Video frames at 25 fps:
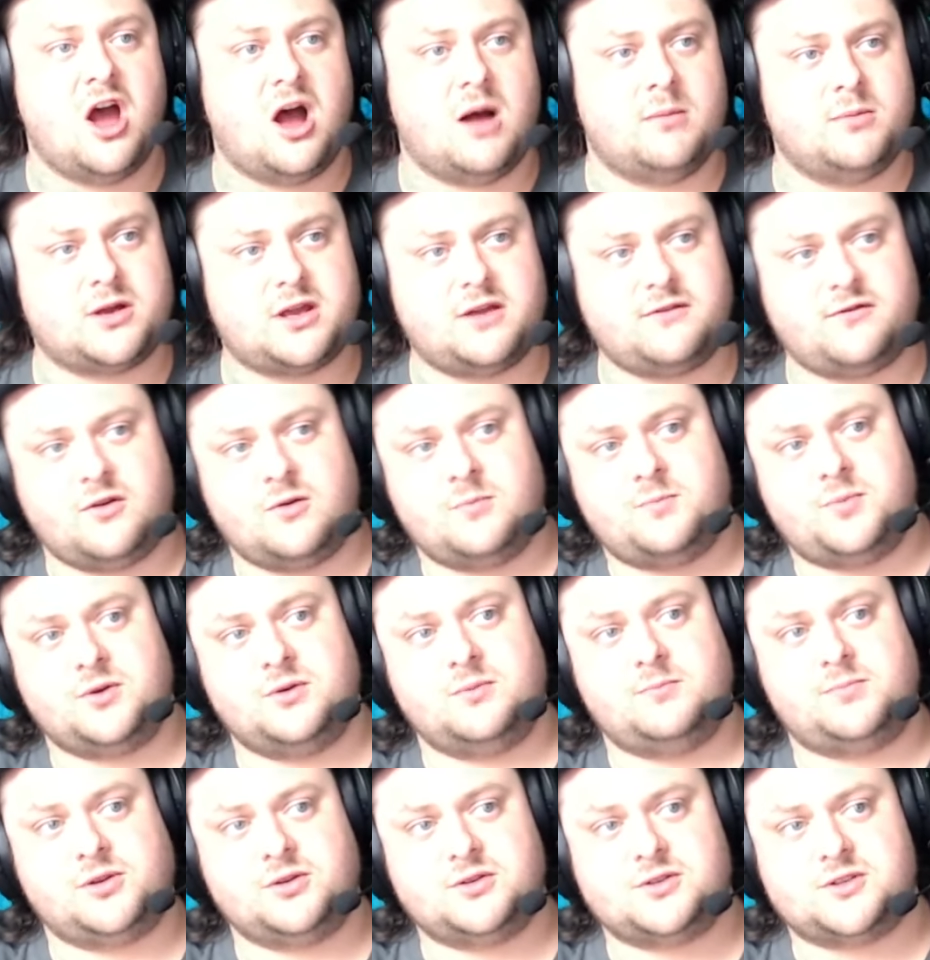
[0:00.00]
I'm looking for a
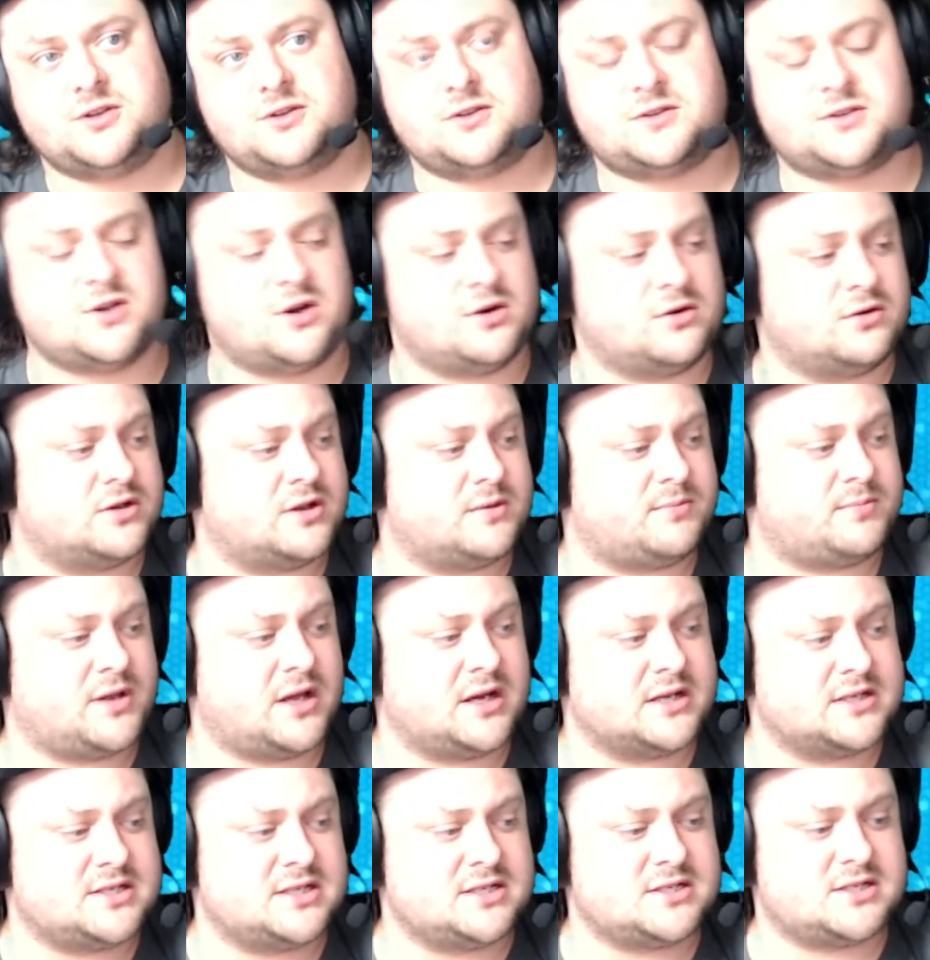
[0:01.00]
Bluetooth dongle that
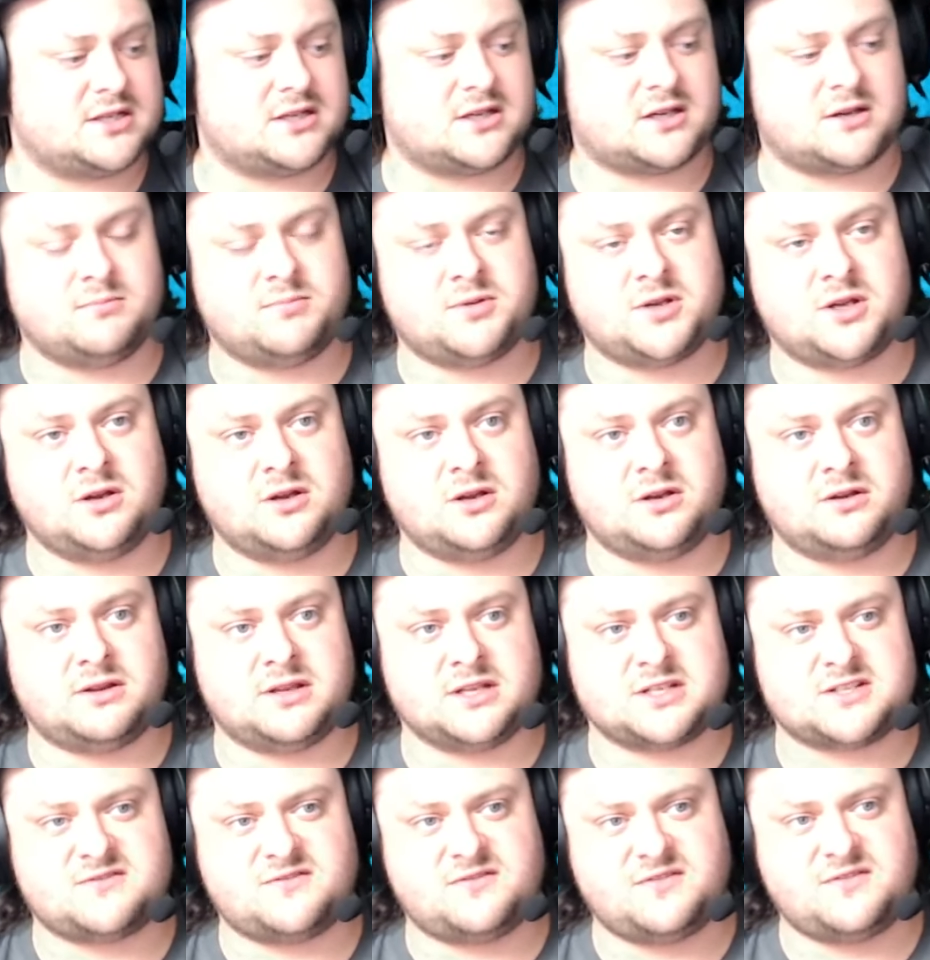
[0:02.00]
plugs into the computer,
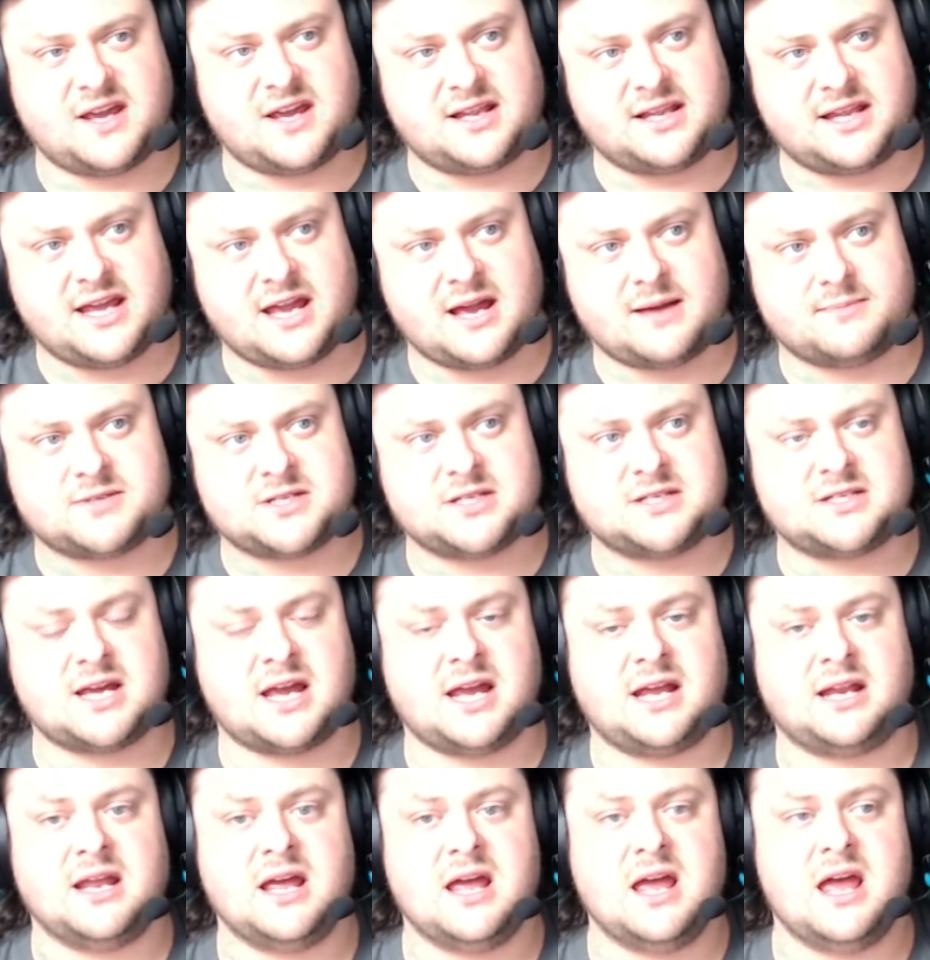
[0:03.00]
that's fairly up to
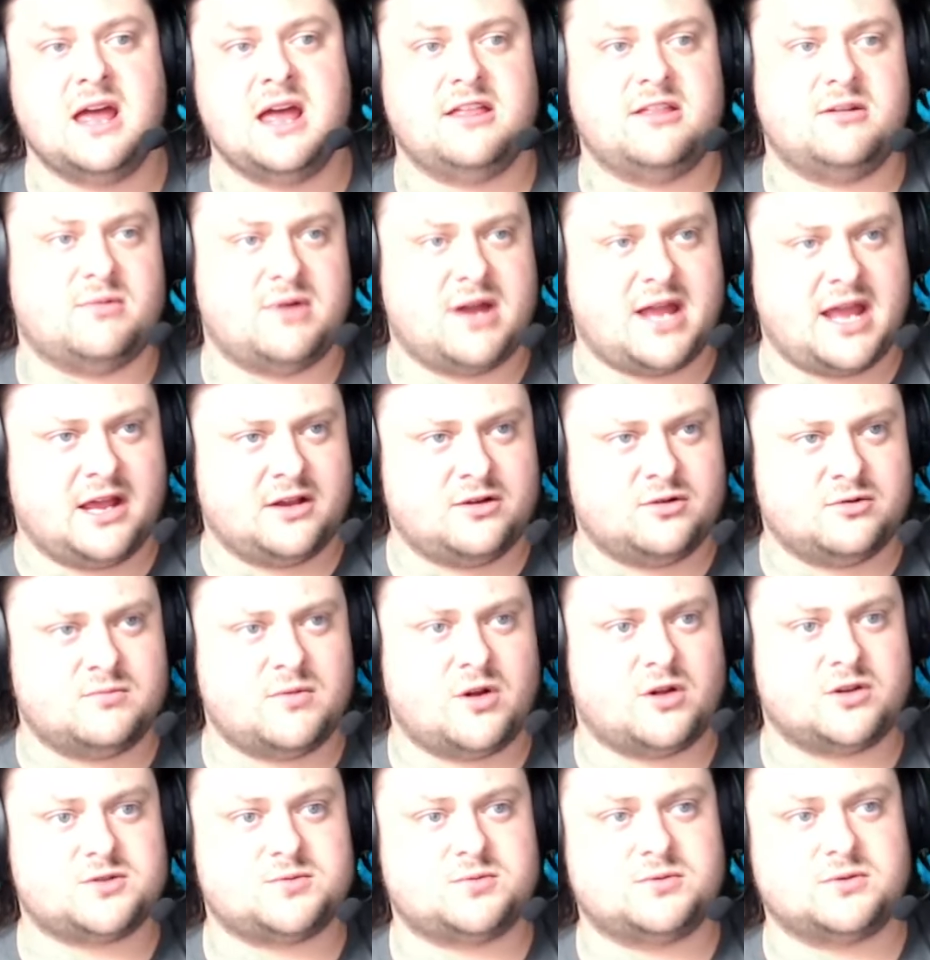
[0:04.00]
date, that will handle
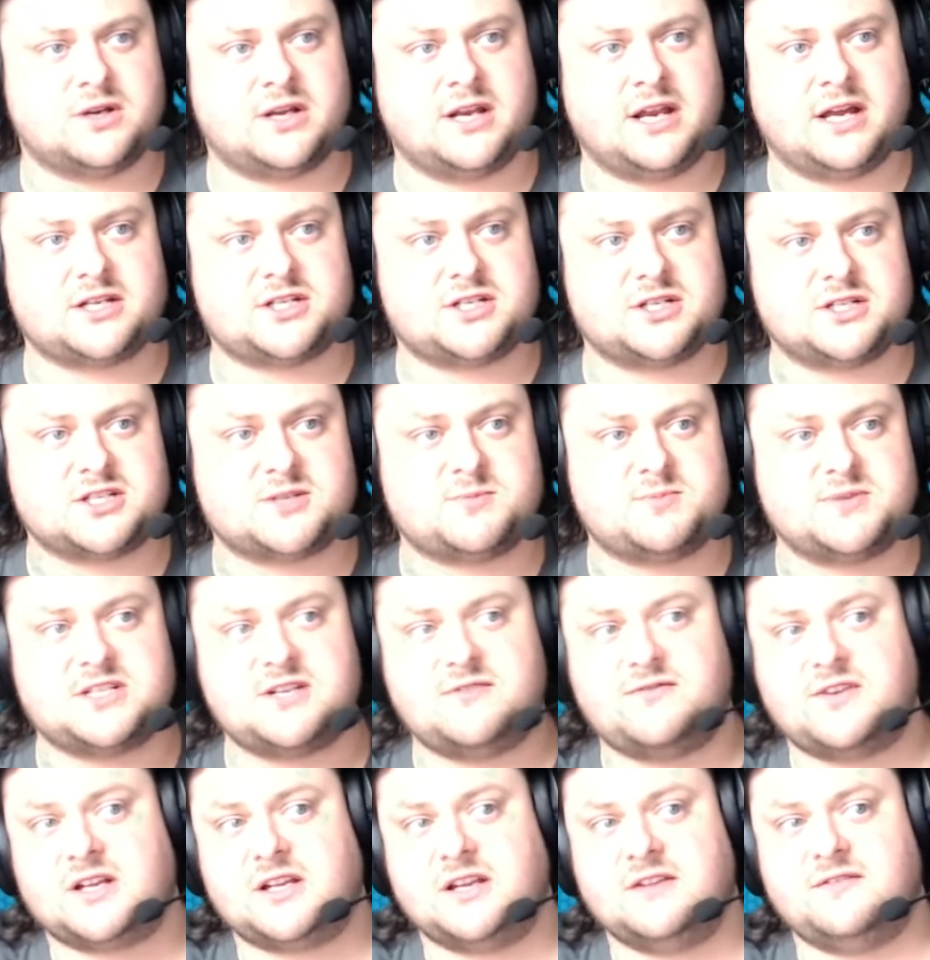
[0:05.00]
multiple connections,
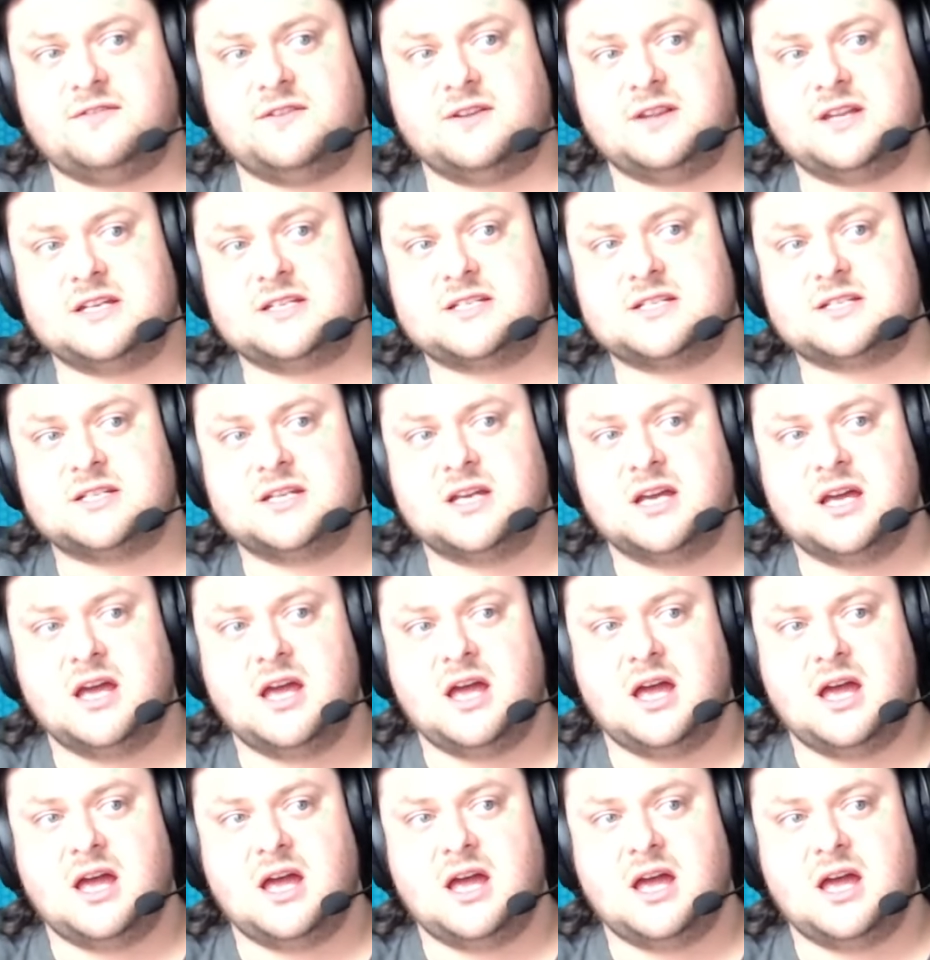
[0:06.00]
specifically for this.